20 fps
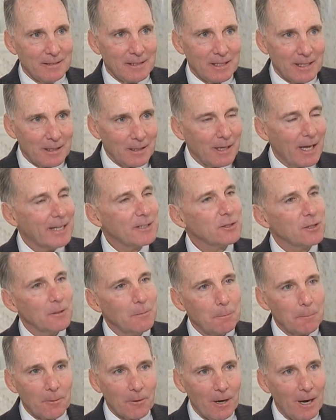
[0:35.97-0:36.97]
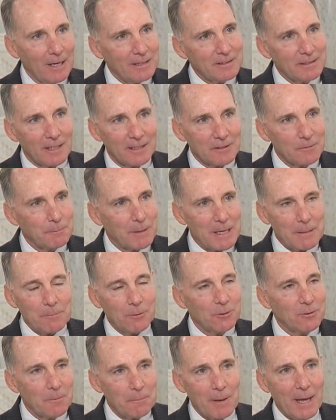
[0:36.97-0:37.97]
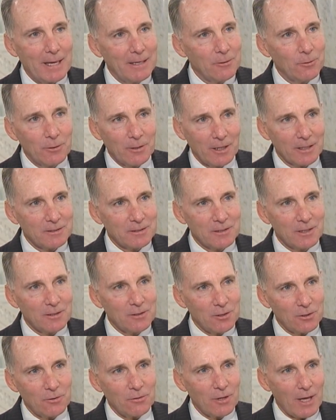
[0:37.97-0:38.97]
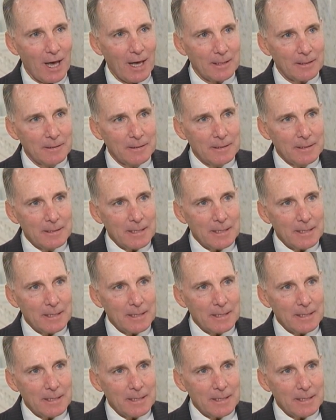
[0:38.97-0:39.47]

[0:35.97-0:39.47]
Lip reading: the election process. People depend on us to do that.